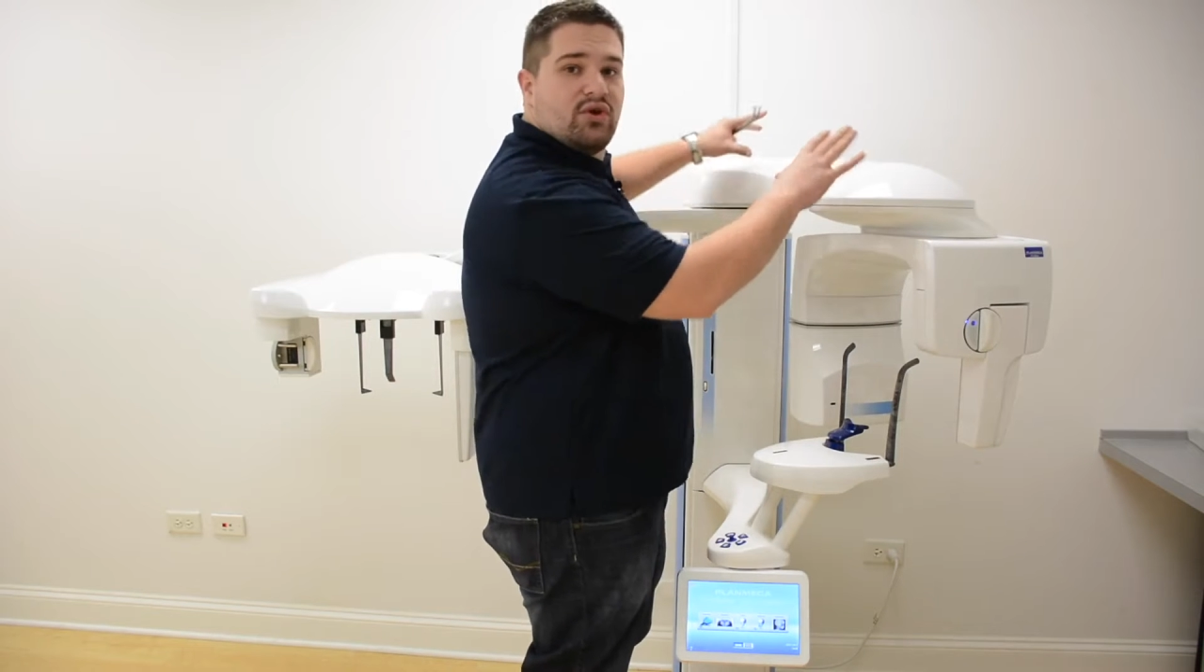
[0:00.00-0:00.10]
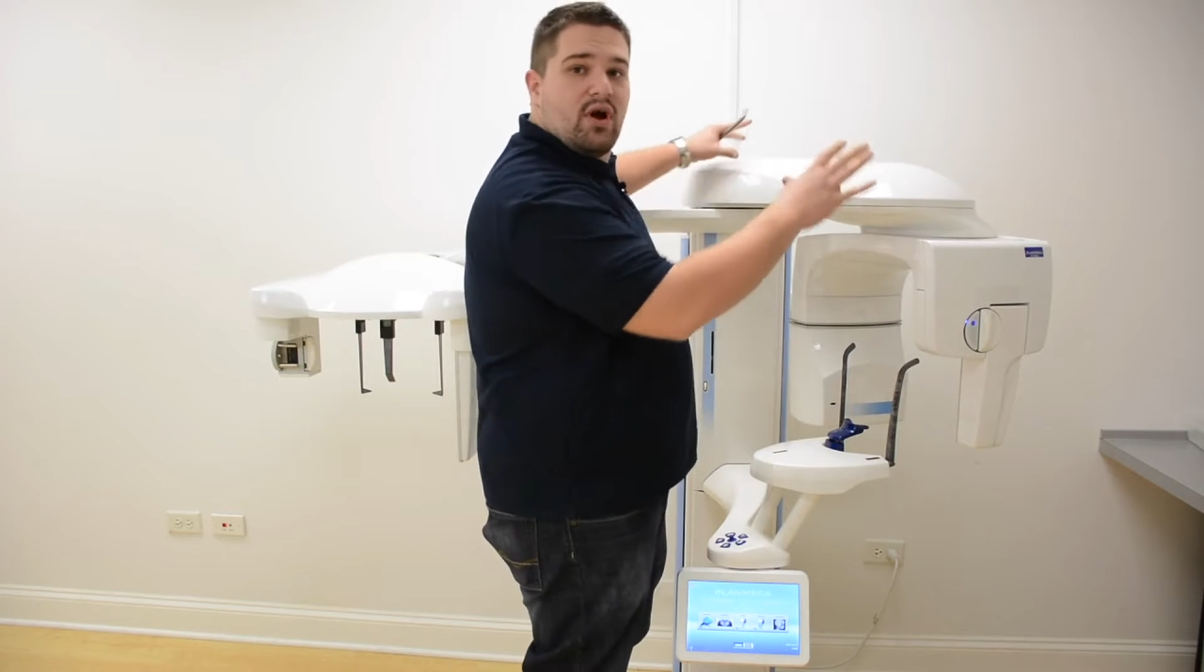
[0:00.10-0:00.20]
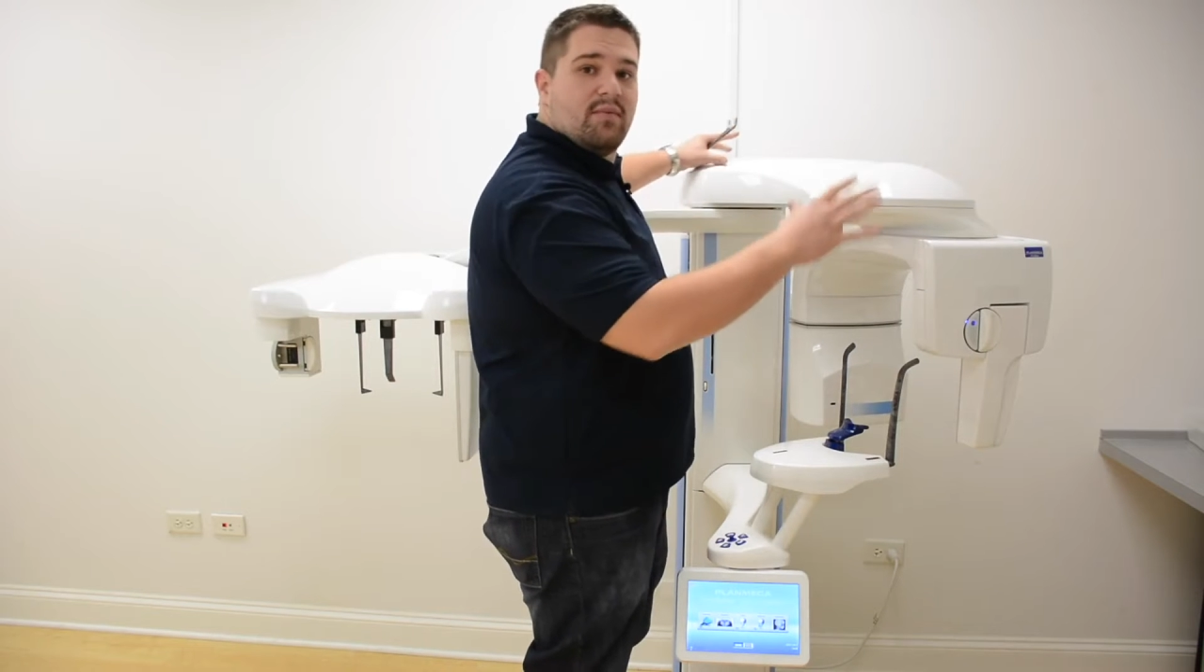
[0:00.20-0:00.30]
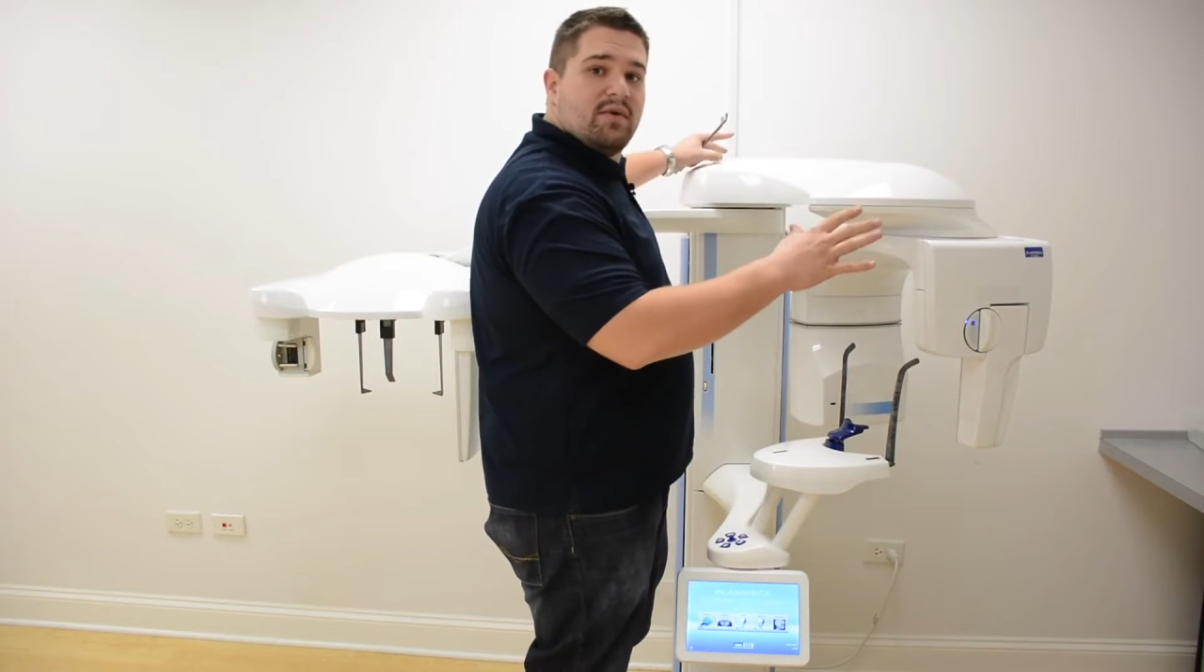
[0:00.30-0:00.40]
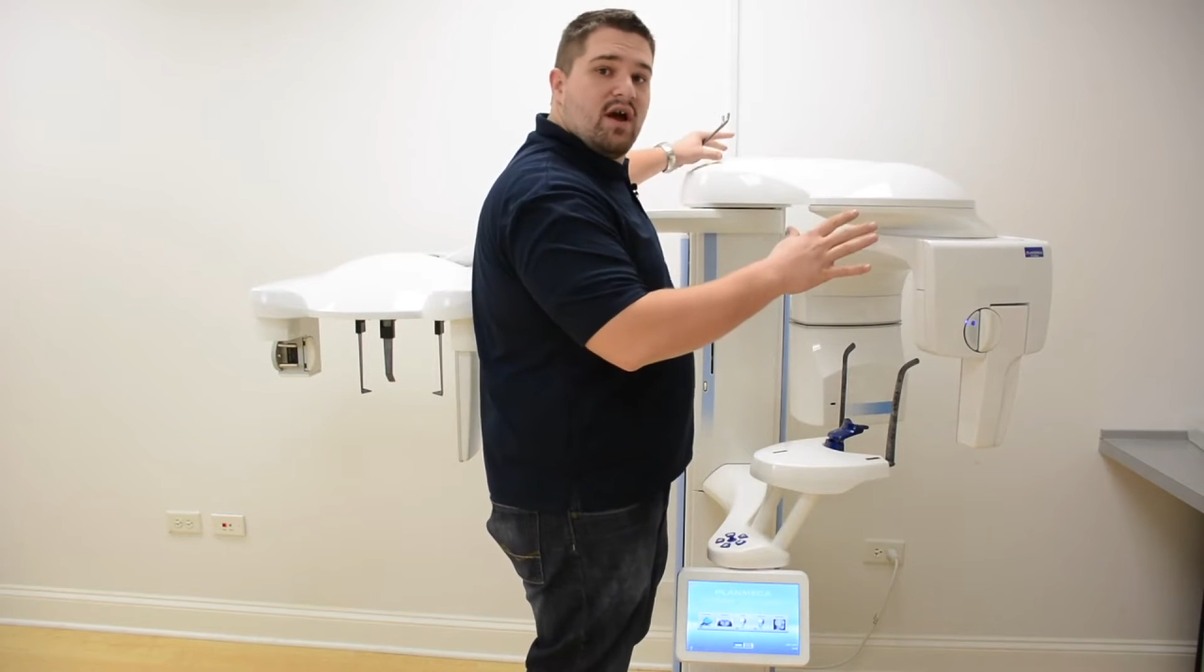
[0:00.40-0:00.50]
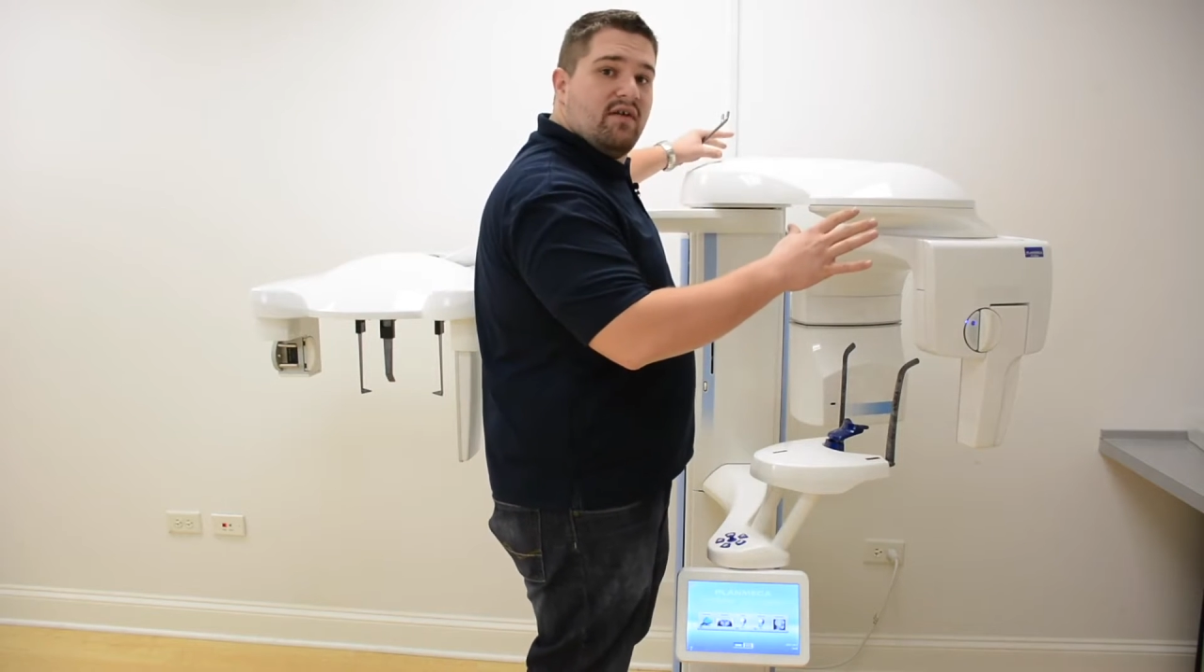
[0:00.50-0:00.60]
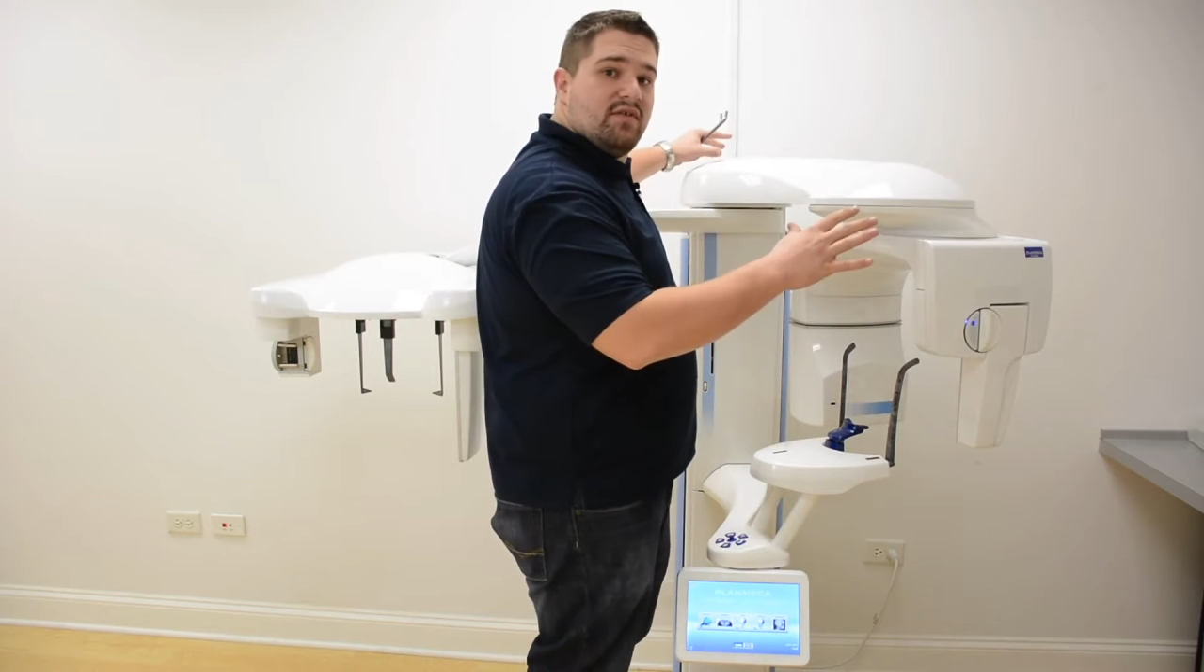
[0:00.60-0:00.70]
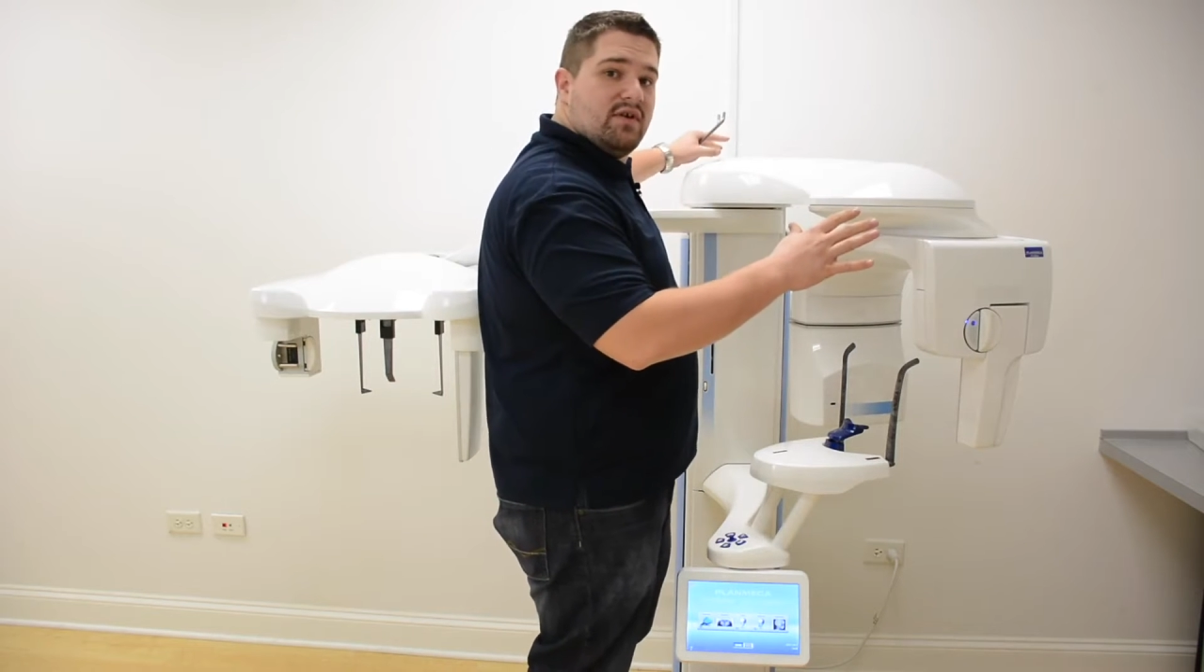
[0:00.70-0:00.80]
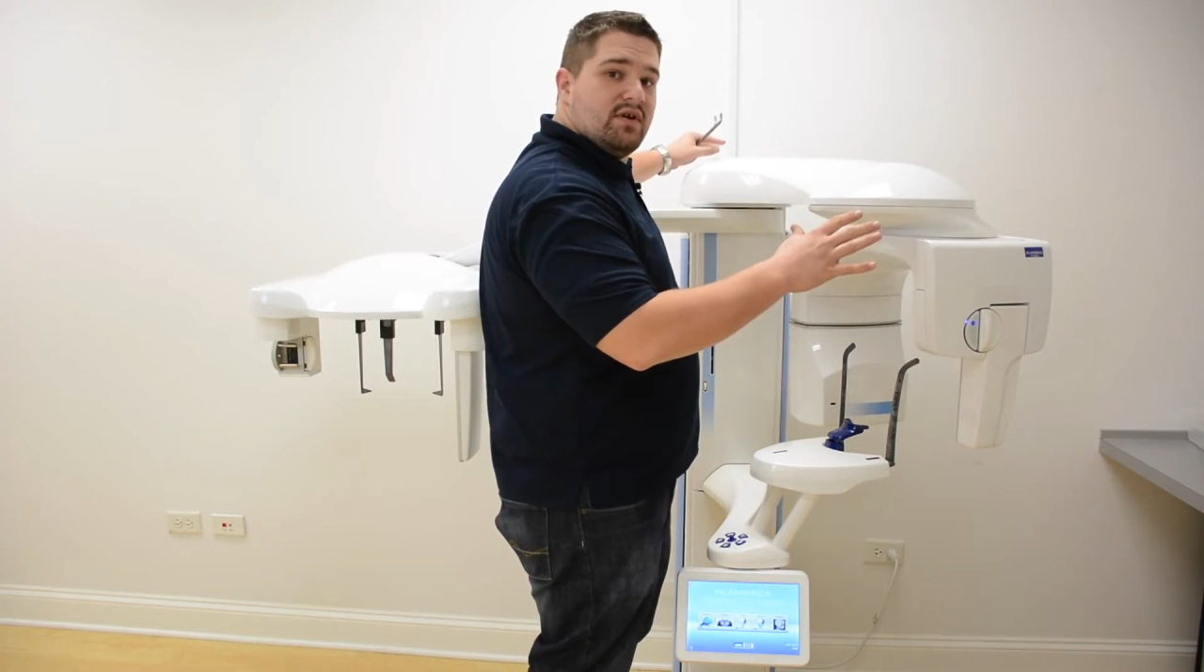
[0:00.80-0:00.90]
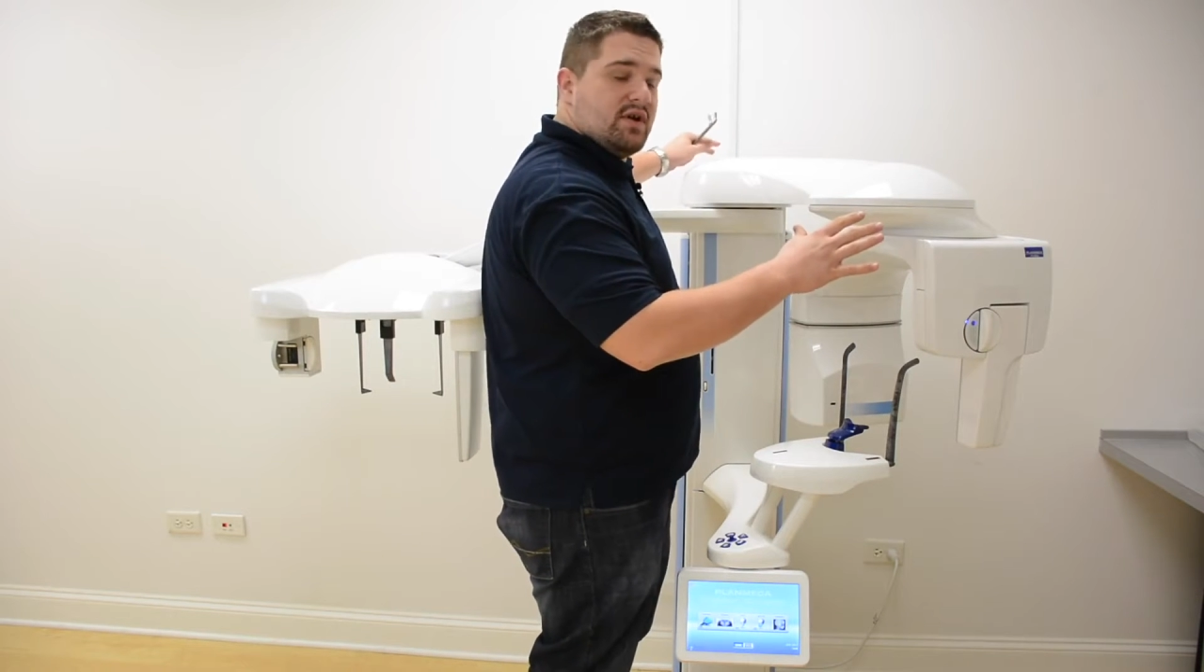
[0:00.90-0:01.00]
arm
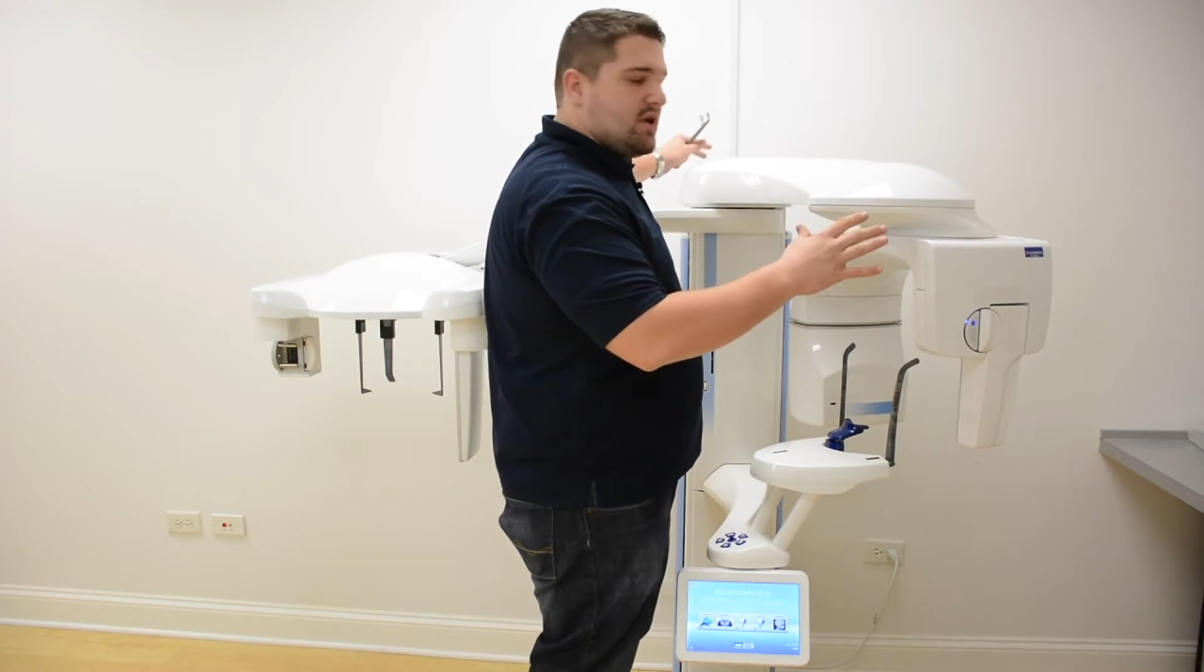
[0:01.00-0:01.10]
cover